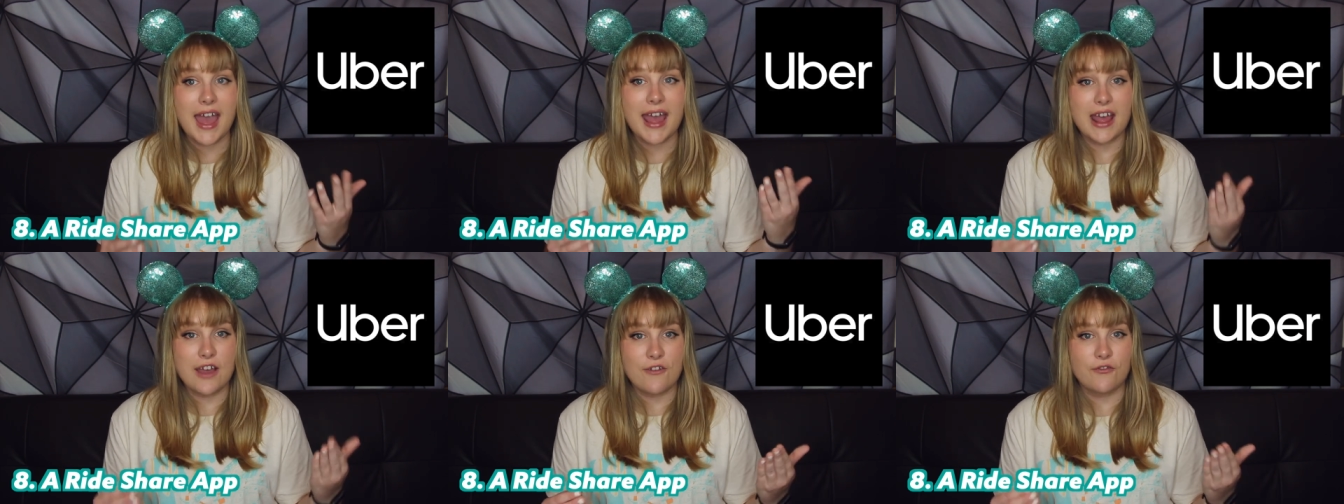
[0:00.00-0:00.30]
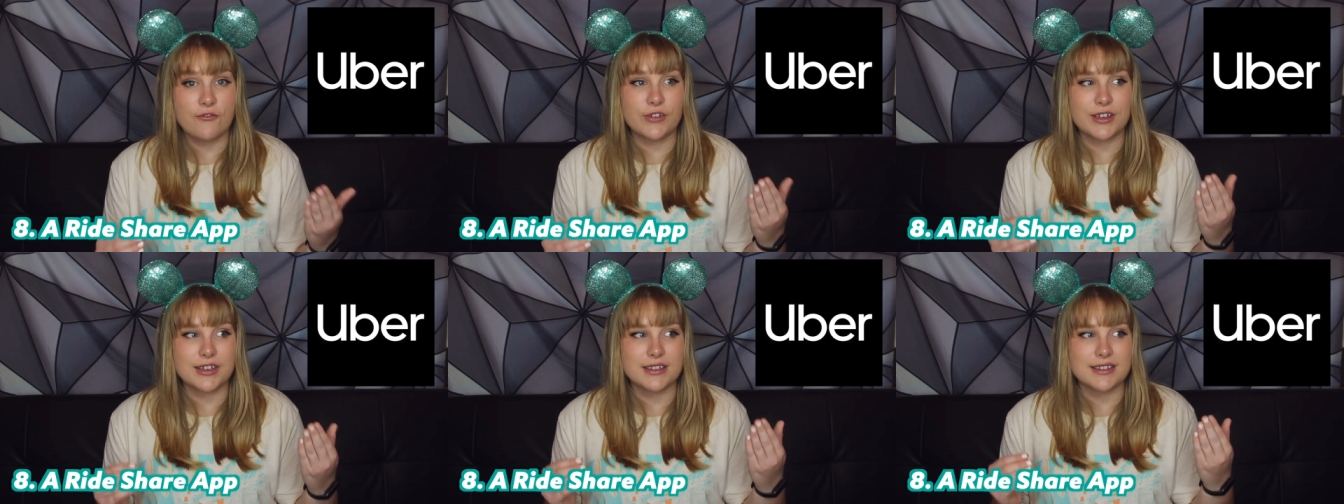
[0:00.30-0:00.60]

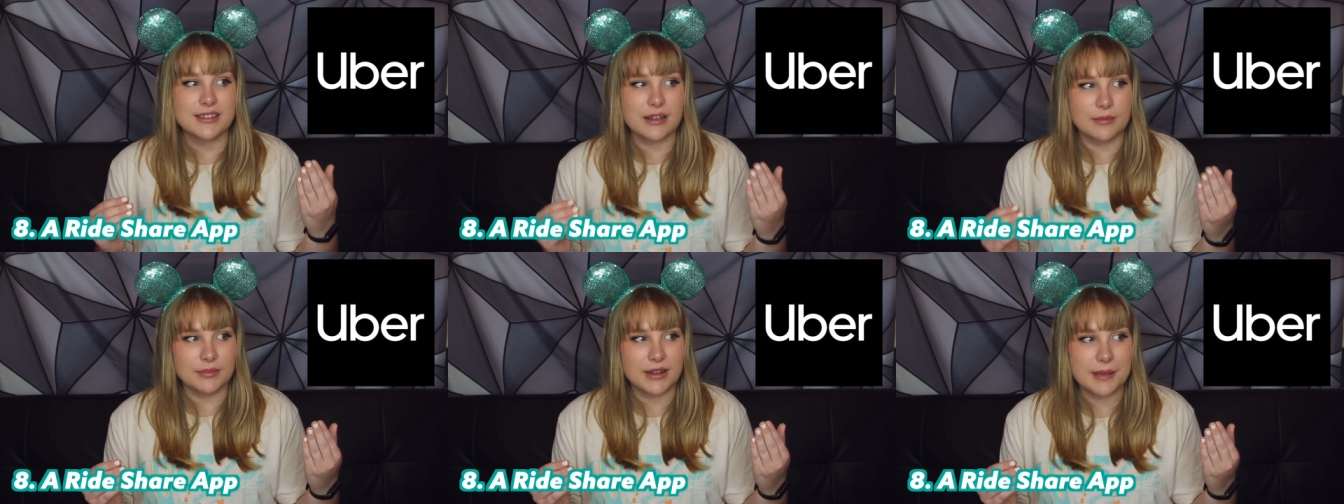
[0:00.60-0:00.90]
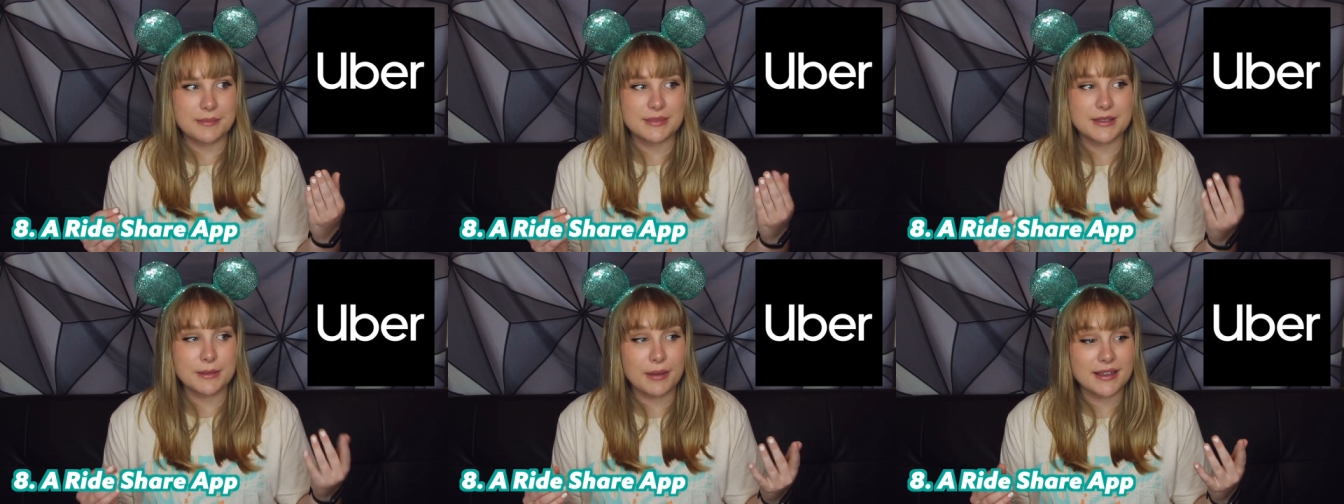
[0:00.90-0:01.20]
If
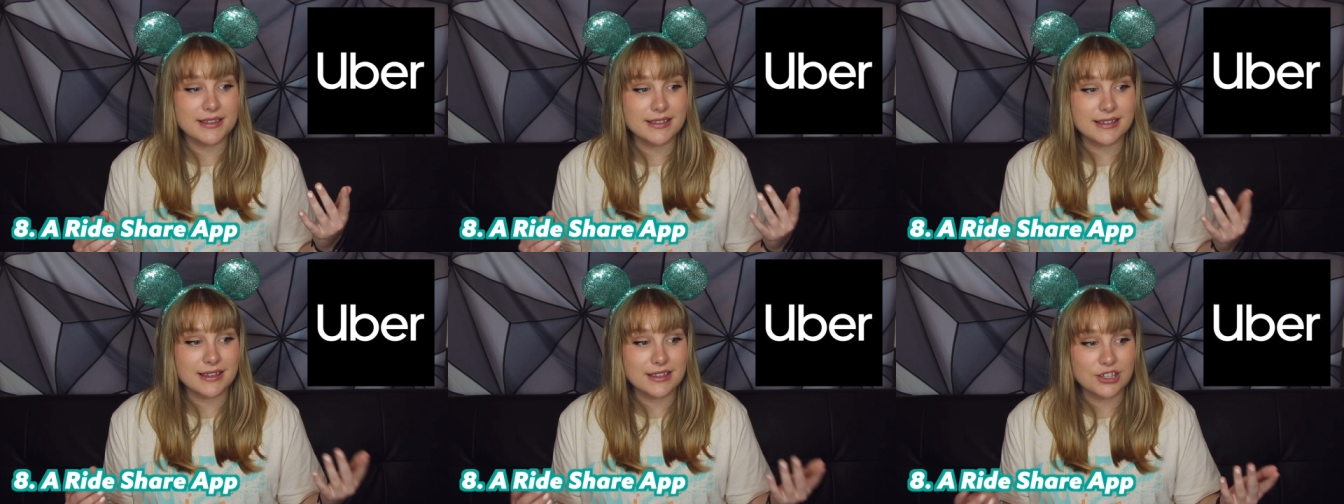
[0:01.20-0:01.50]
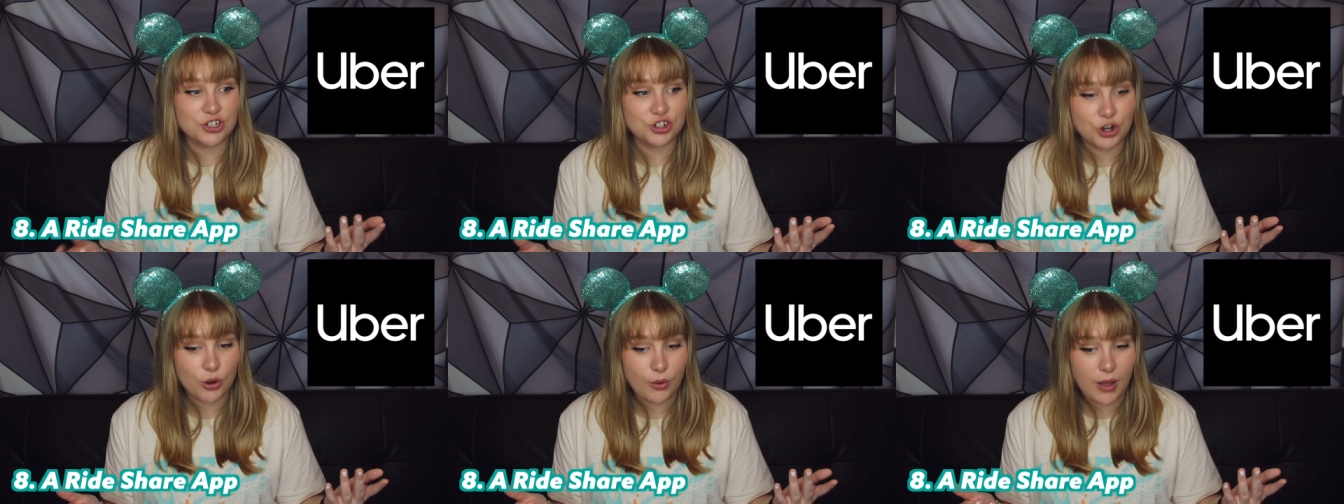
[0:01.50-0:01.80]
sometimes the bus
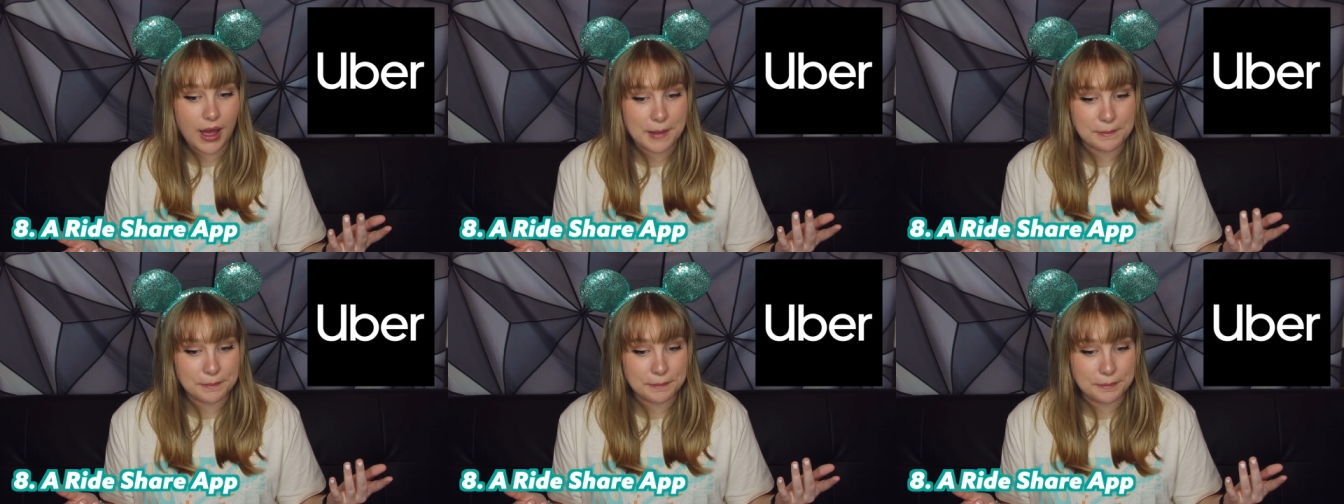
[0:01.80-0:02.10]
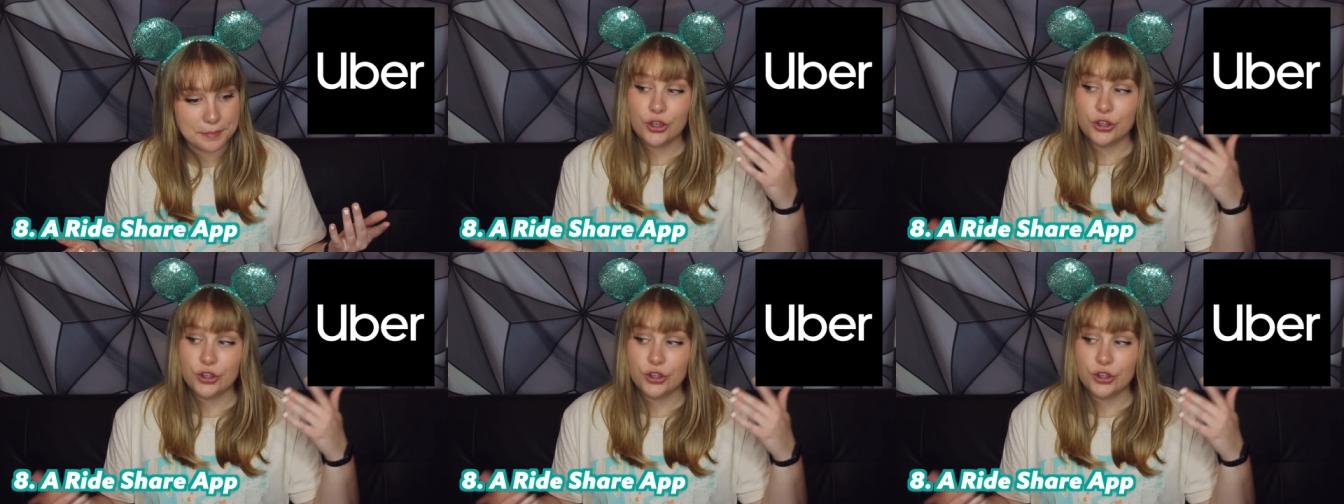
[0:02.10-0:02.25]
doesn't show up,